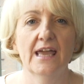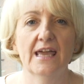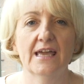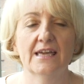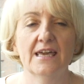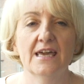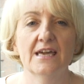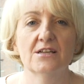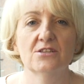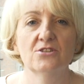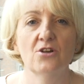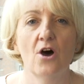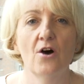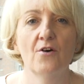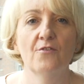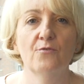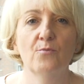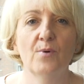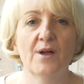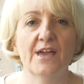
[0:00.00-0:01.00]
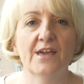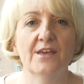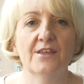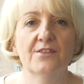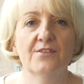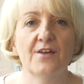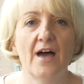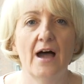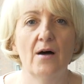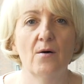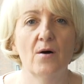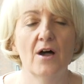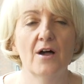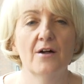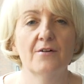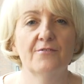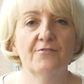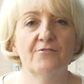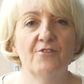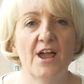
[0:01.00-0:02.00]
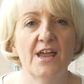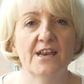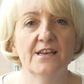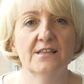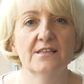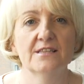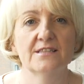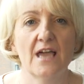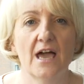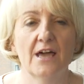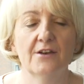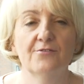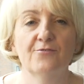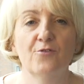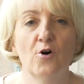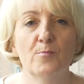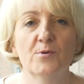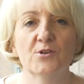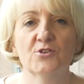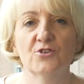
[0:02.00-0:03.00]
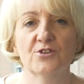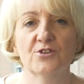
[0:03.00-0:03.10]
It kicked off with our friend and former